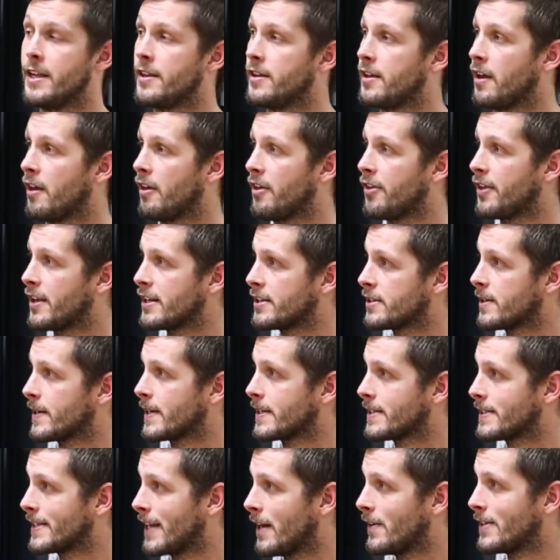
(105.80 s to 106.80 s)
The other thing to
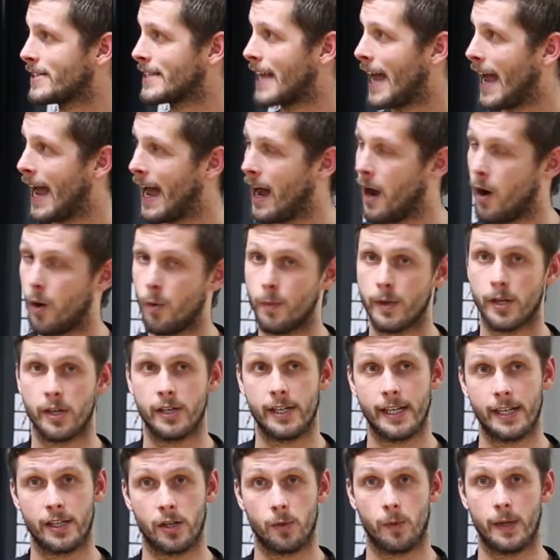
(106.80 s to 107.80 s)
take into account is how we're
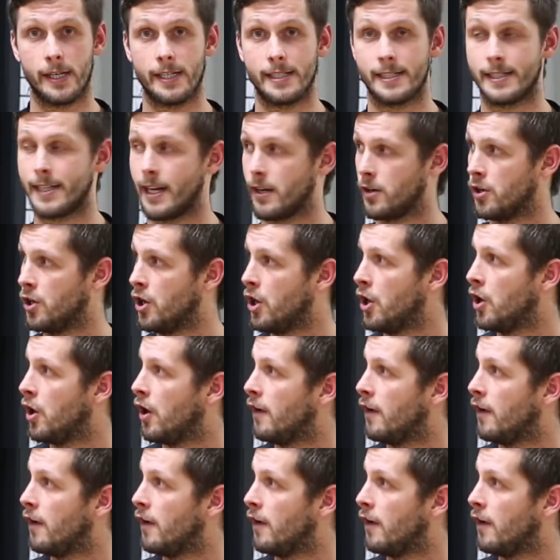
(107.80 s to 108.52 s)
going to get the weights down.